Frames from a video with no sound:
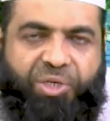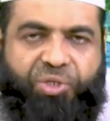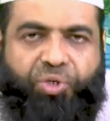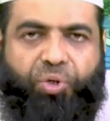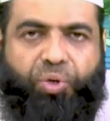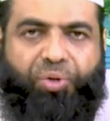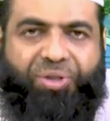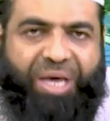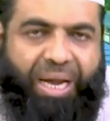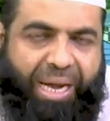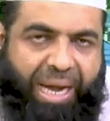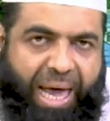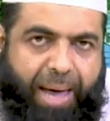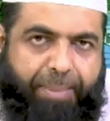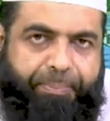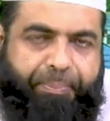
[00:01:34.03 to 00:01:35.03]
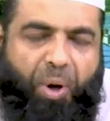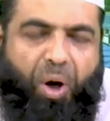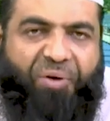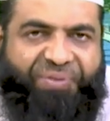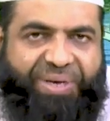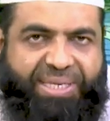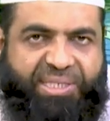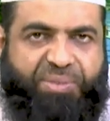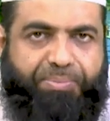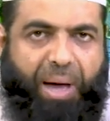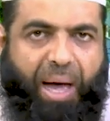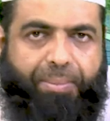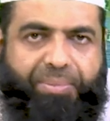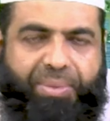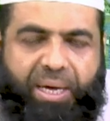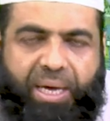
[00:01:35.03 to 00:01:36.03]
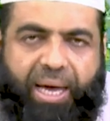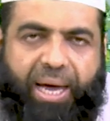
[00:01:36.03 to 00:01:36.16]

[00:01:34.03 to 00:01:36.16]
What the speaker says: to the lap of his mom,